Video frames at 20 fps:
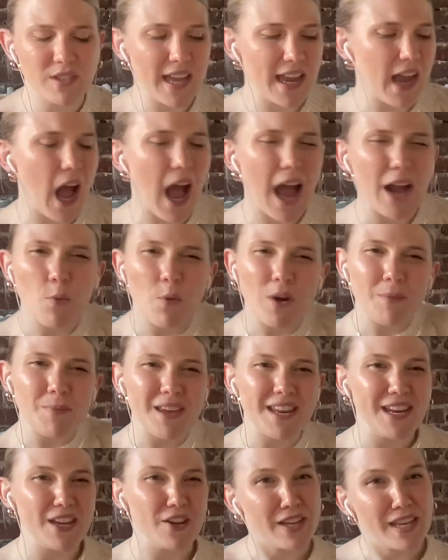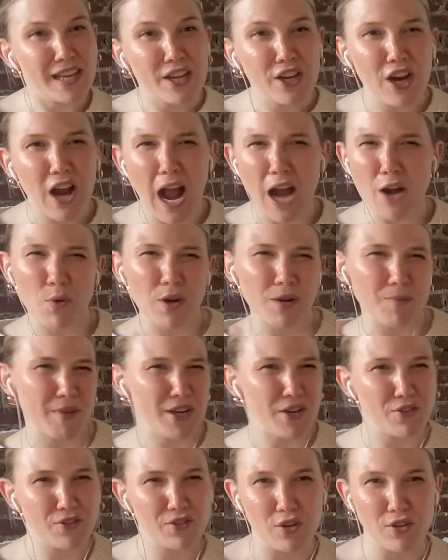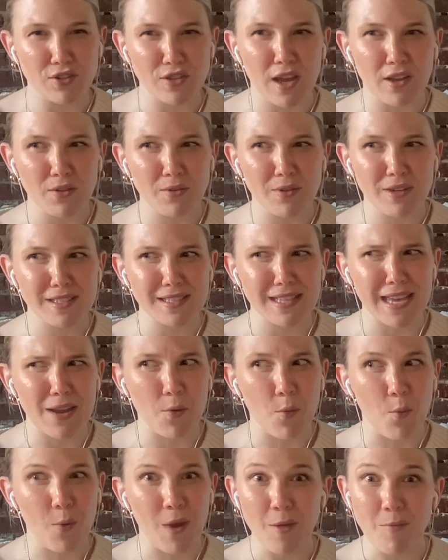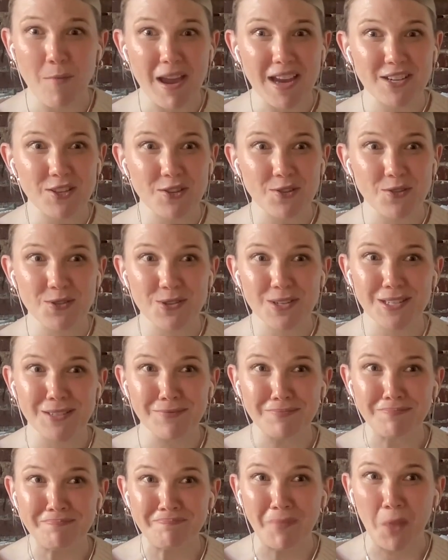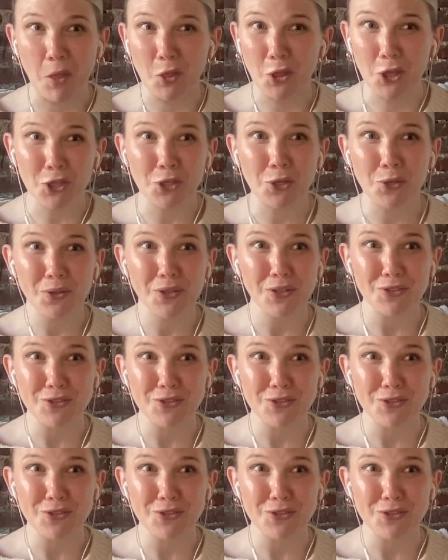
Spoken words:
like, I don't want to be near here. I don't want to be near Stars Hollow. And it's like, well, my dude, look who you're